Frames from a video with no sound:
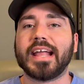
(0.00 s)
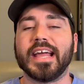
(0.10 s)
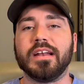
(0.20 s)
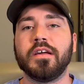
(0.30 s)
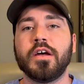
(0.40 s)

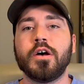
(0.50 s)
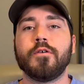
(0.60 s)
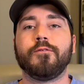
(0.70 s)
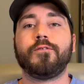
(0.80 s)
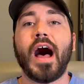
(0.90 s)
And
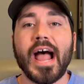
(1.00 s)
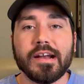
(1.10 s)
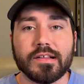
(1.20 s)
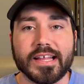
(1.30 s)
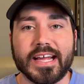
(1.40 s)

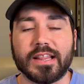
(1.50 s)
finally,